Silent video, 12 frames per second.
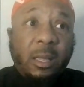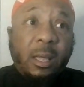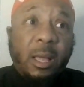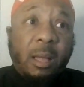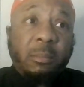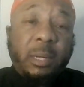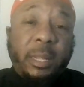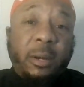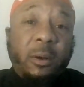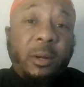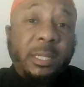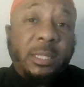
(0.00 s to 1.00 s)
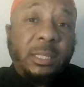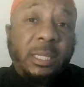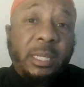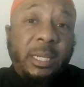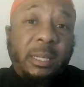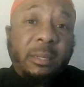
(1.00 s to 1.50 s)
I'm literally
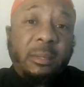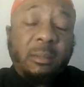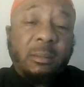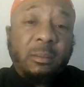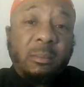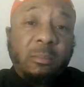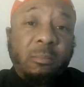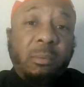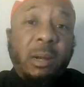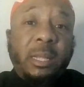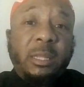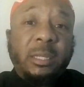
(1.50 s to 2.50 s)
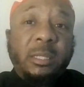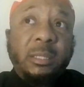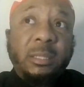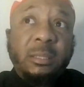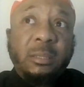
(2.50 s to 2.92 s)
seeing brothers